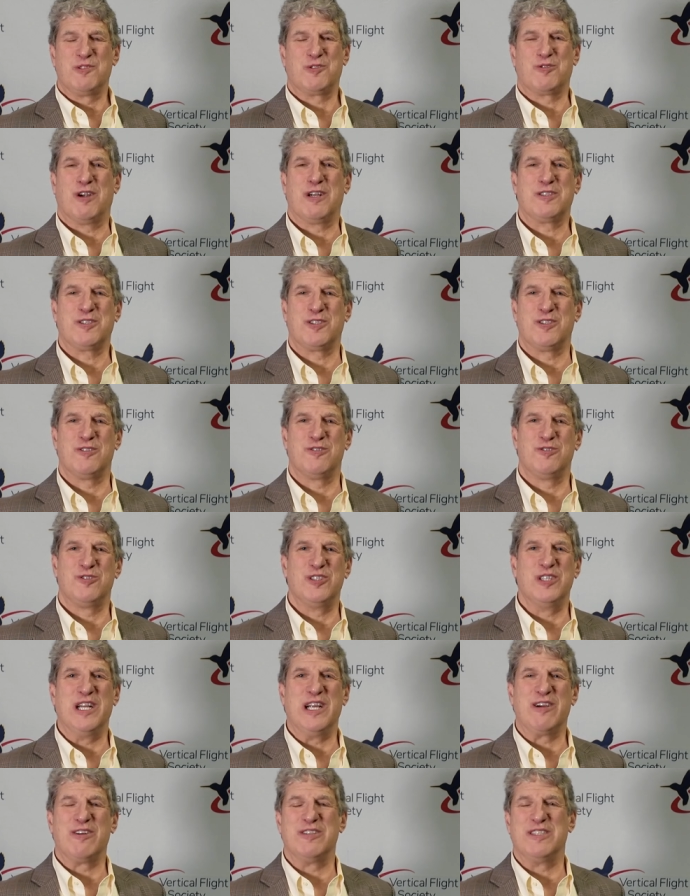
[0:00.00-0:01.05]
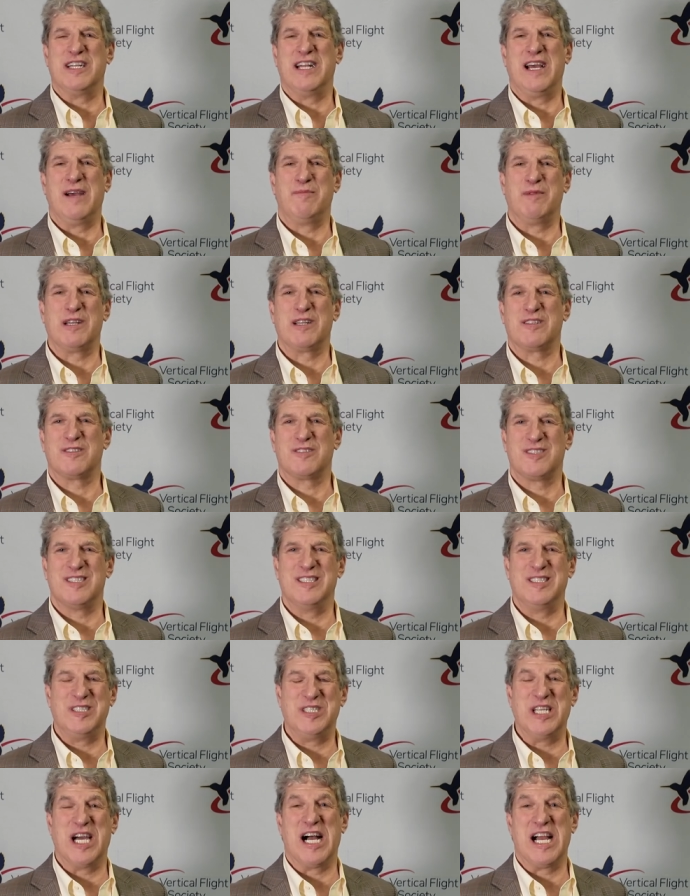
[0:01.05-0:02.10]
structures and aerodynamics
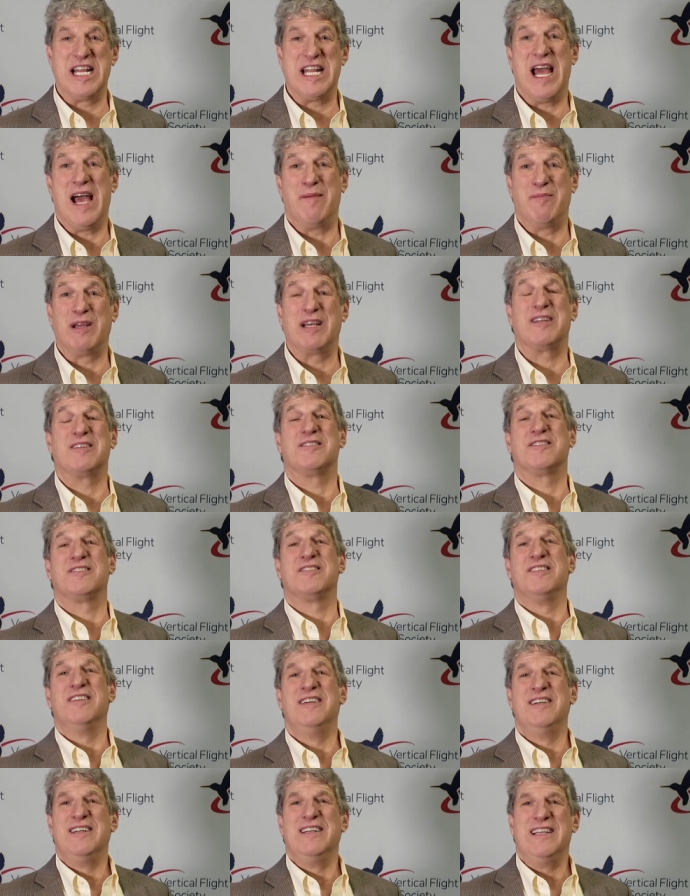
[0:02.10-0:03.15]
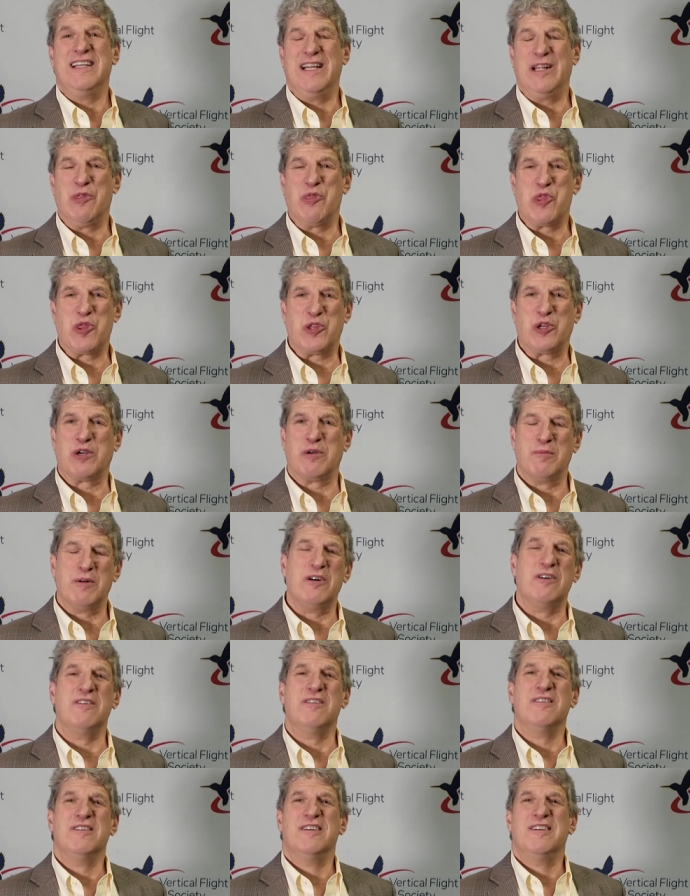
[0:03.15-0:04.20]
and dynamics and
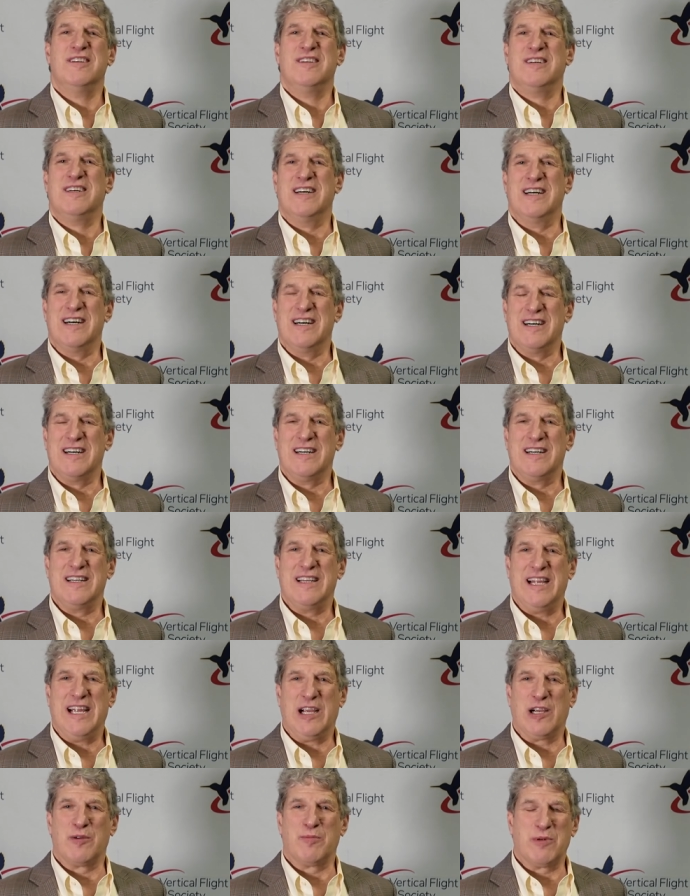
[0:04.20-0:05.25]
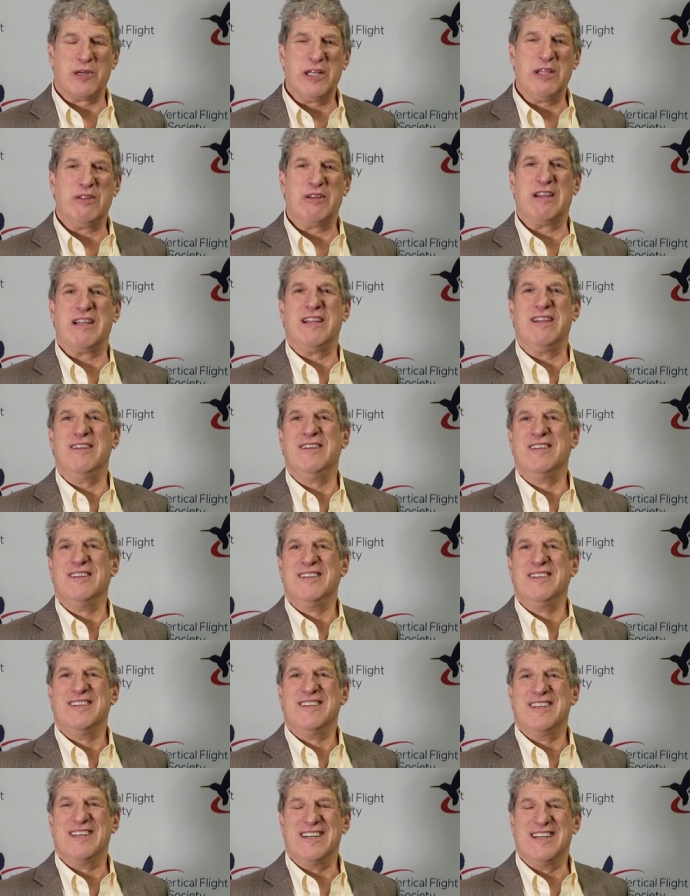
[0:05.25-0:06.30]
thermal, uh, air breathing.
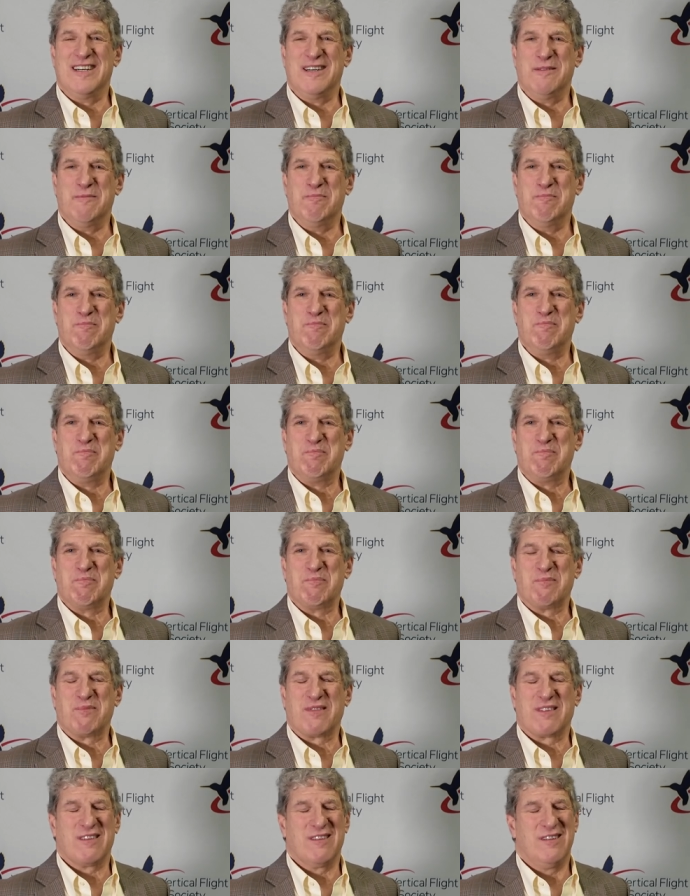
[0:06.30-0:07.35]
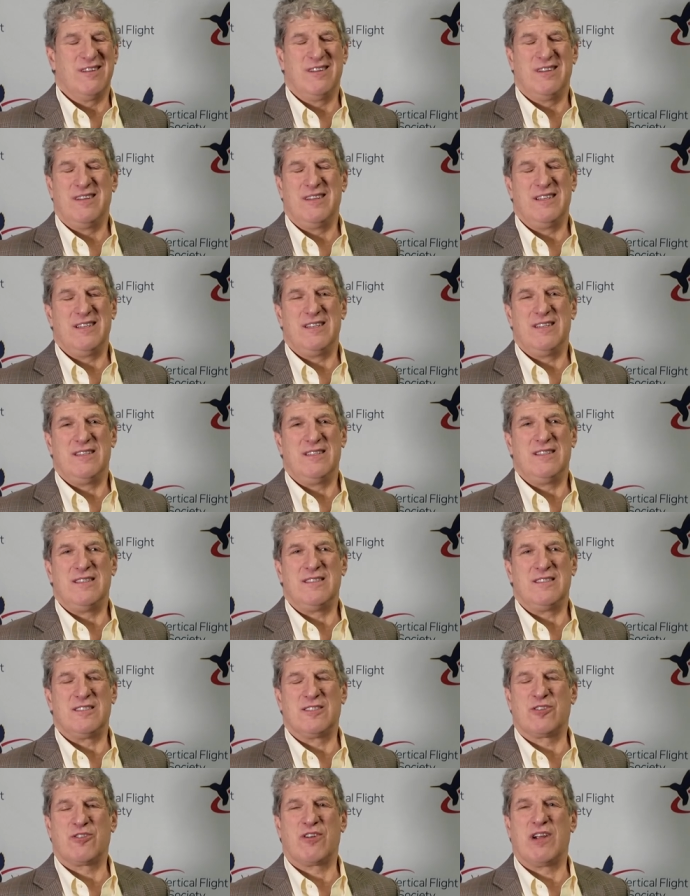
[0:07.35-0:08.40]
Um,
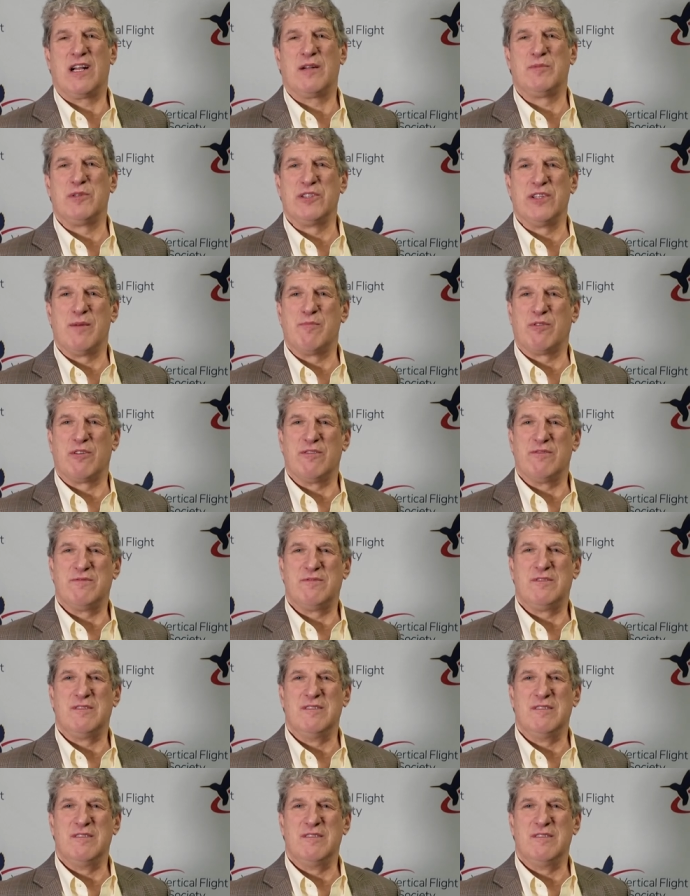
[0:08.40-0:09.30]
incredible number of